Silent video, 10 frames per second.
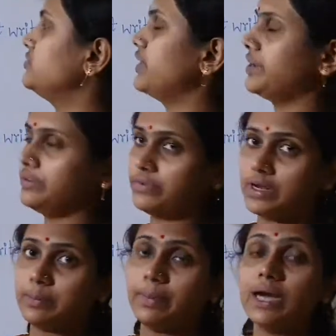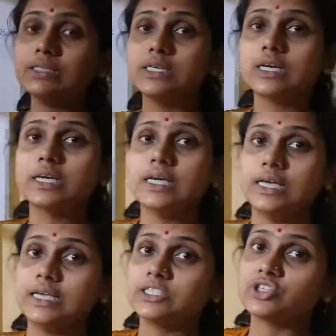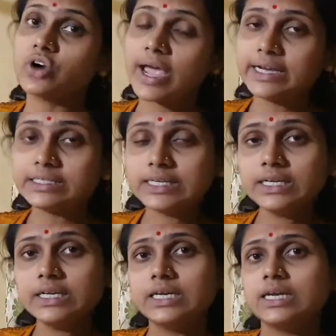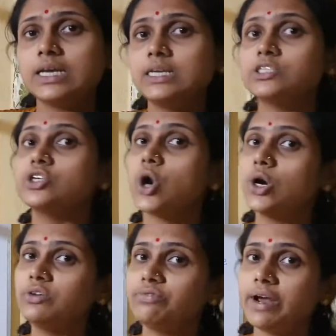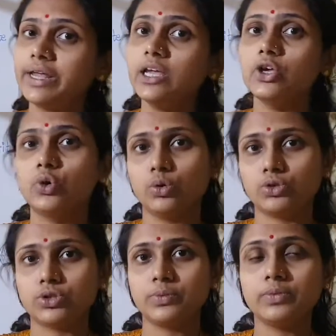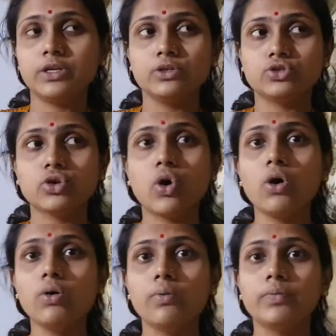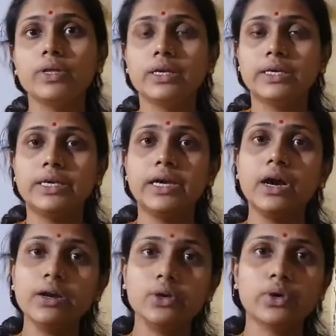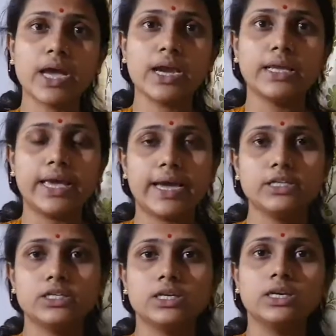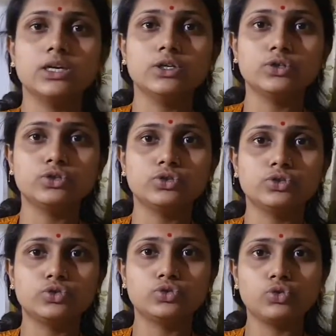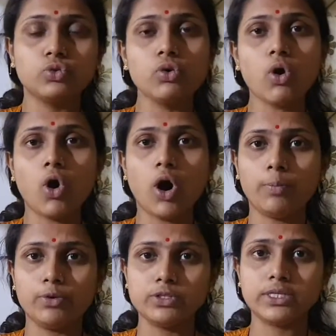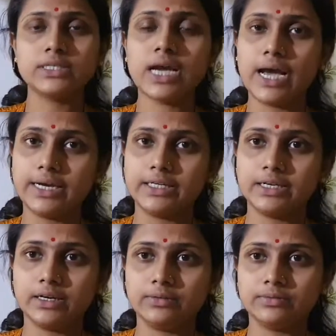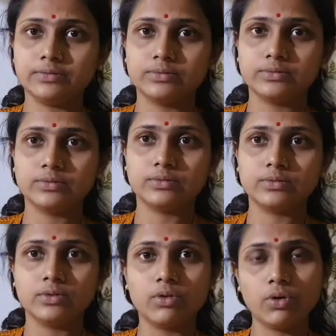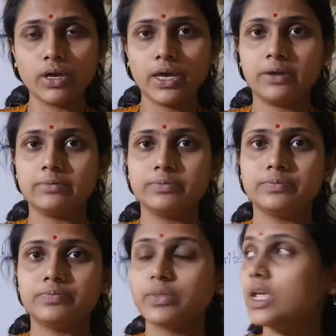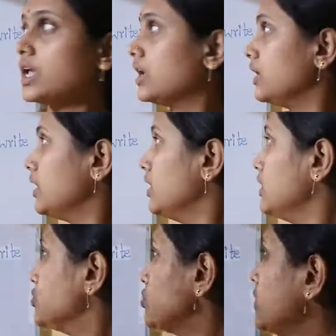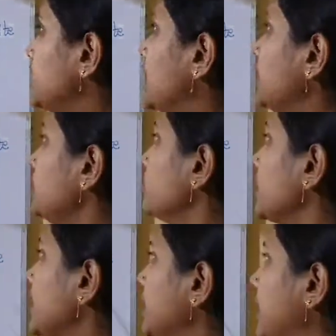very well. But his writing is not very good. So here you can get two opposite idea. Okay. So here you can